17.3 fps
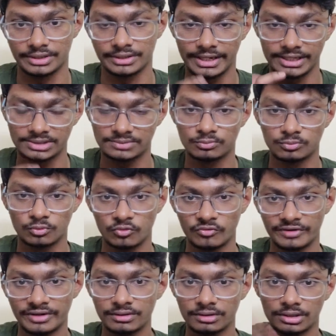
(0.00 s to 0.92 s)
right, as
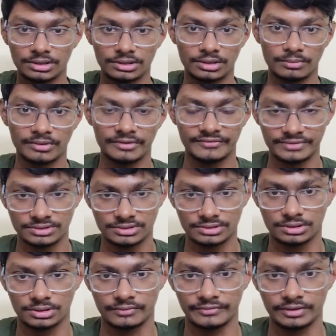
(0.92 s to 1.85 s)
proven in the previous
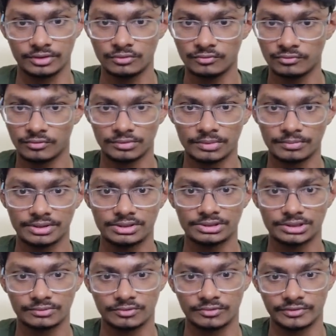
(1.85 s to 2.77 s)
uh, video from the
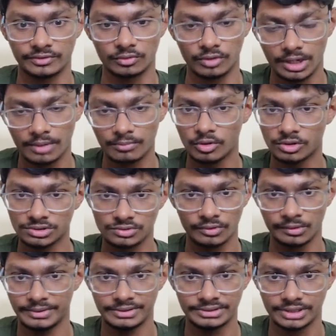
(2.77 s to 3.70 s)
pulse input video. N MOS
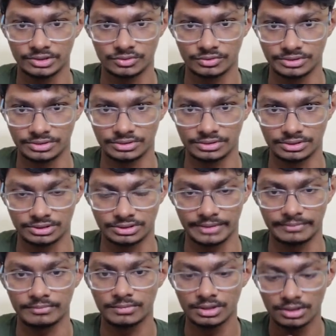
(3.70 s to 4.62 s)
will be in saturation this
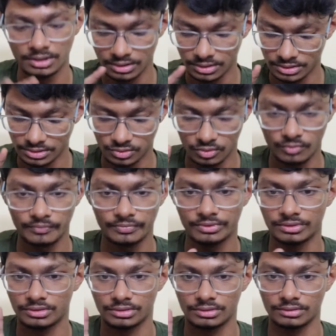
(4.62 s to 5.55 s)
time, so
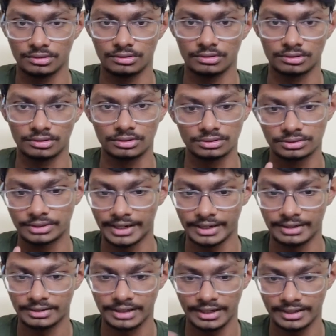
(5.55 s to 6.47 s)
uh,
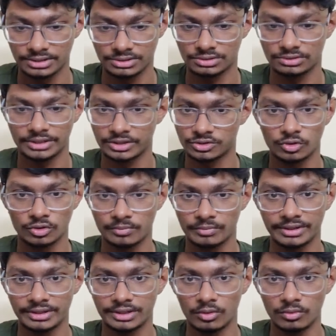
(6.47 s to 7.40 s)
that that is that shouldn't
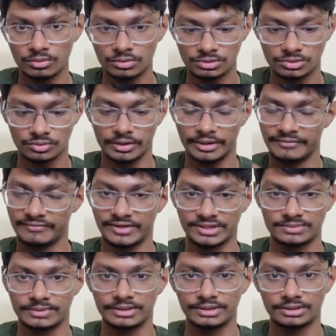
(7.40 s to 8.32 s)
be a doubt. So I have
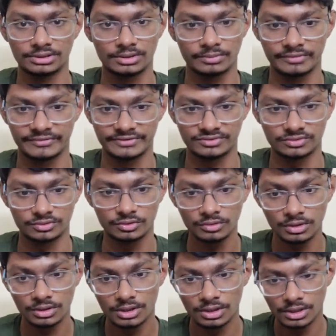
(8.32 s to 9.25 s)
explained in the previous
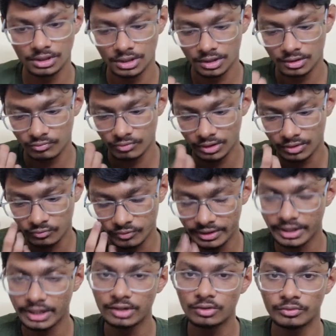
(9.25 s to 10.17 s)
video. What
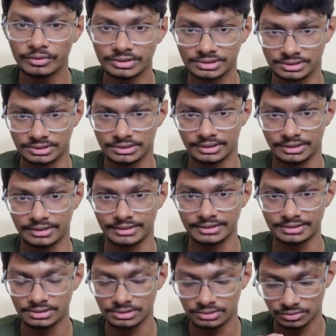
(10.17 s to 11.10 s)
we can do is here
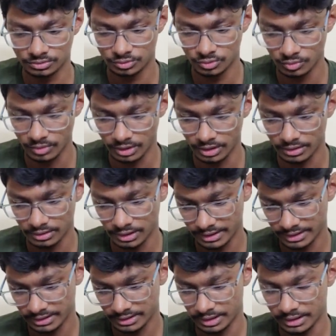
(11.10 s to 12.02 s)
is to
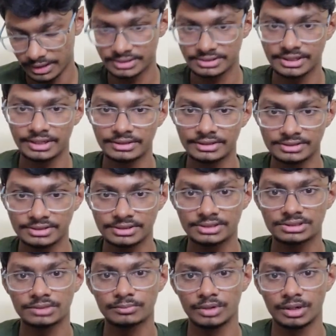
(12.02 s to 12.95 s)
like understand this in
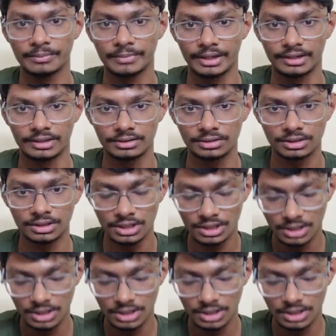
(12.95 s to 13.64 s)
a simpler manner.